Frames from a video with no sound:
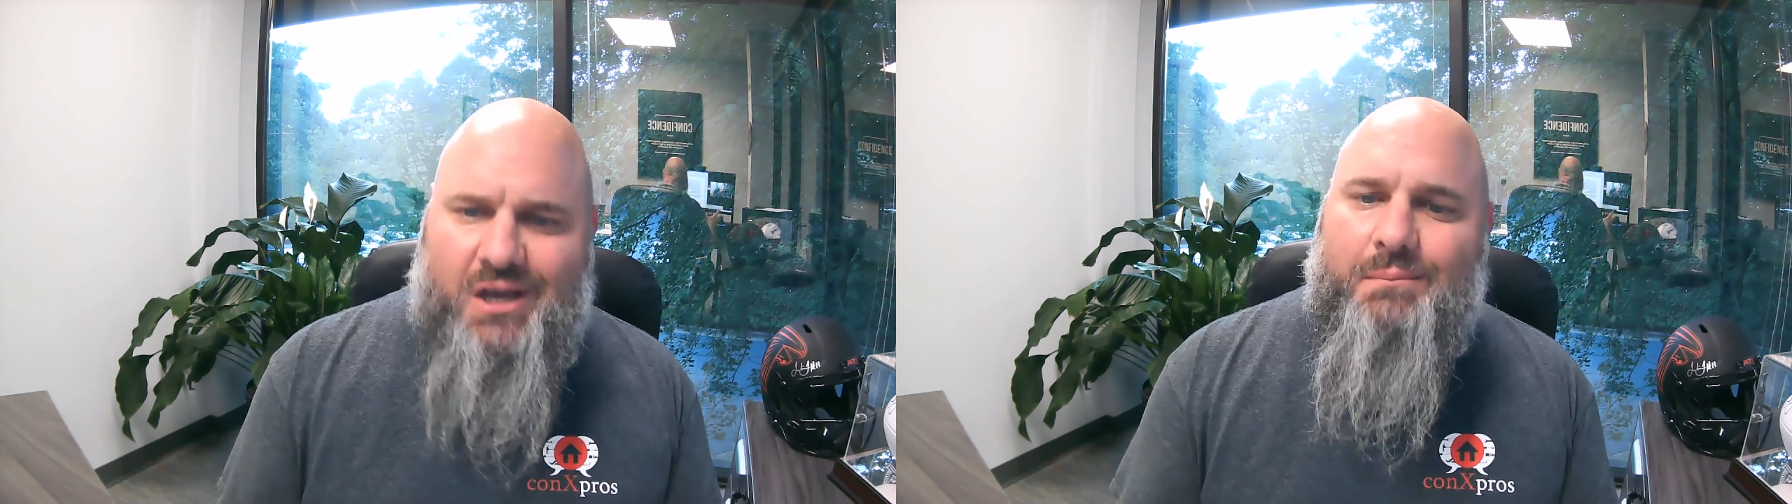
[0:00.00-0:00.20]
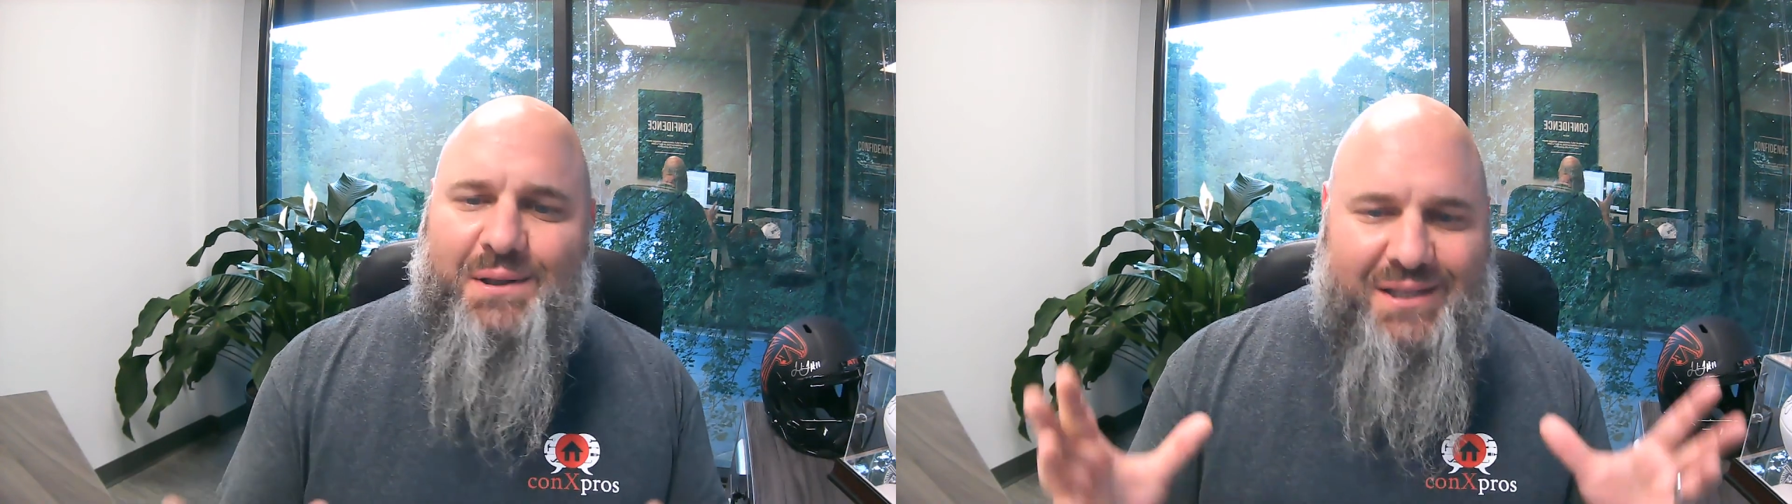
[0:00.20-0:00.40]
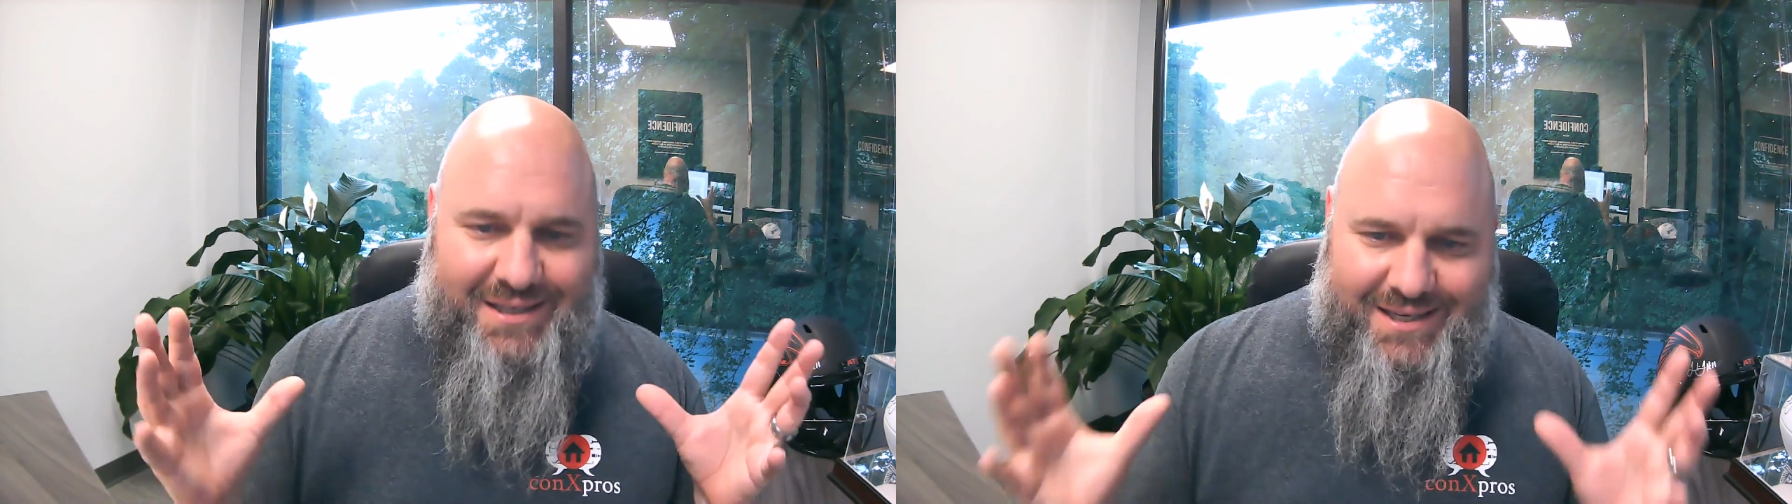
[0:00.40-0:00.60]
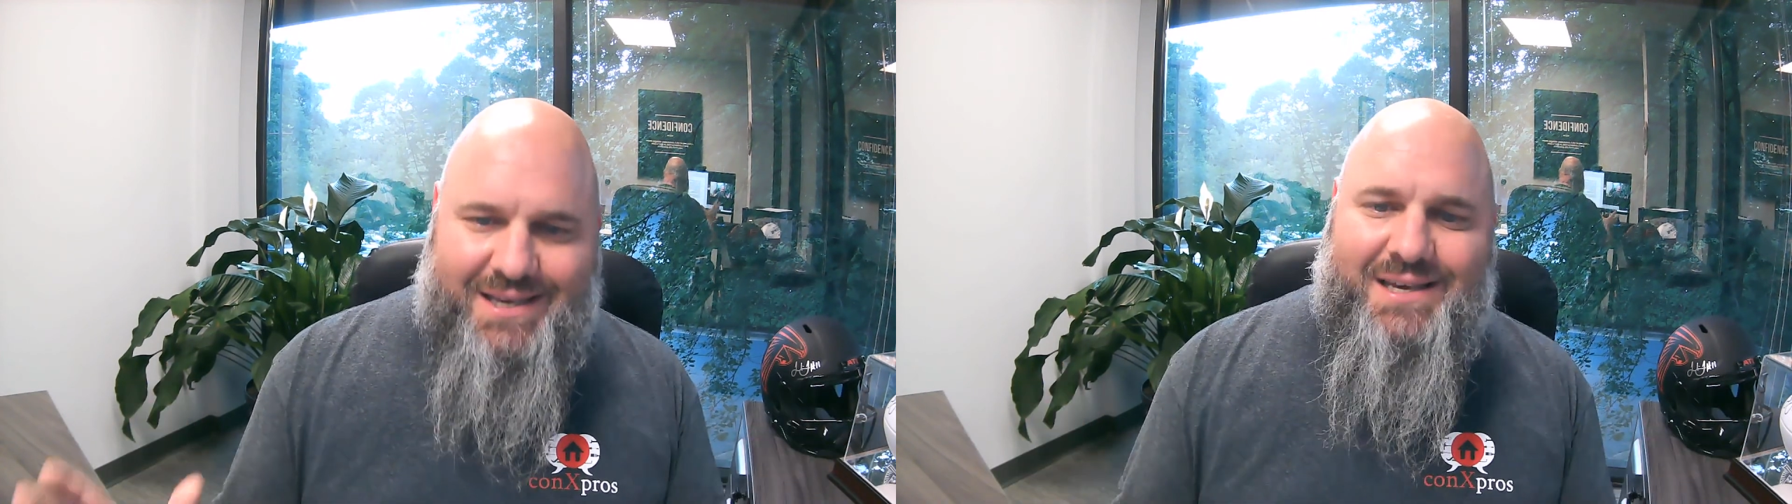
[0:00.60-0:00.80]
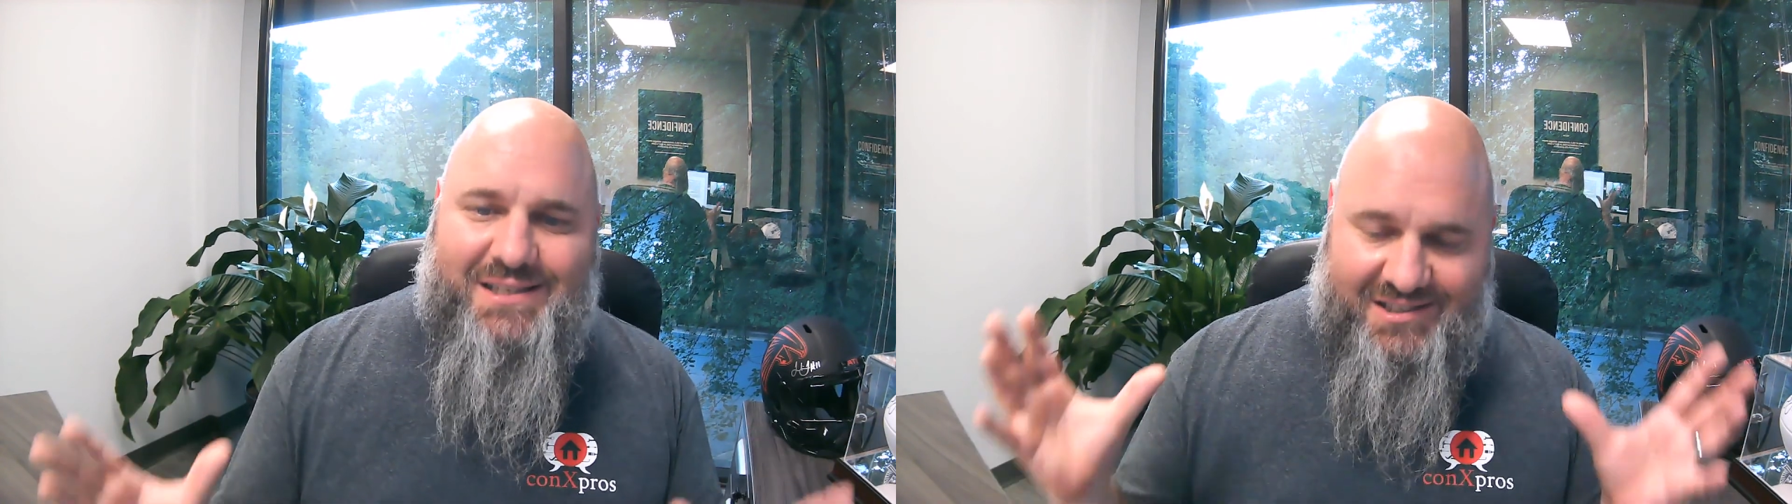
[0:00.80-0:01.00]
But the
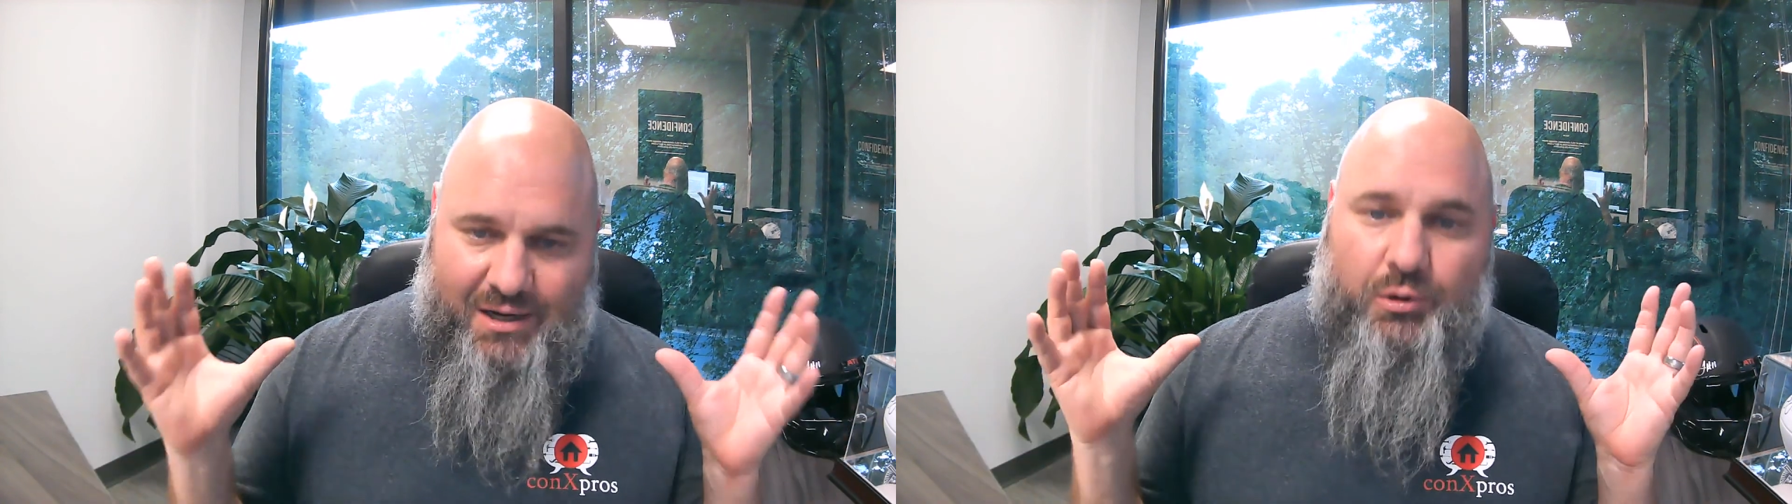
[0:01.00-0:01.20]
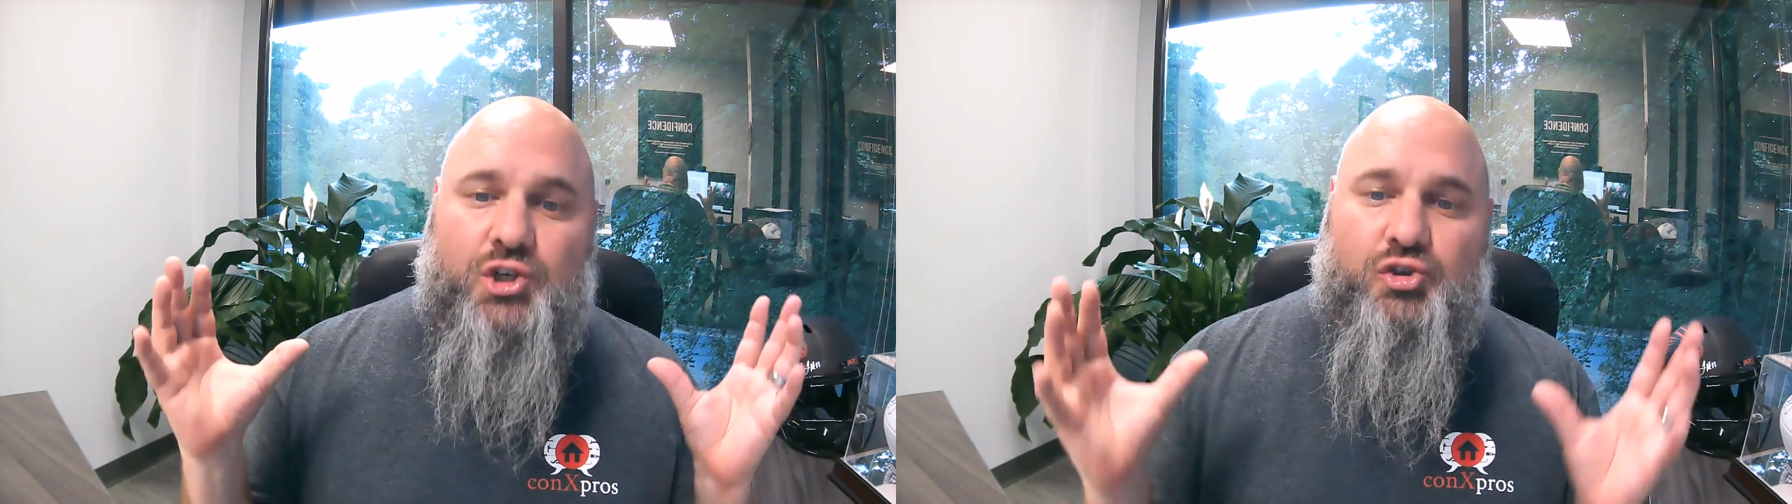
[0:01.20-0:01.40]
key is that we're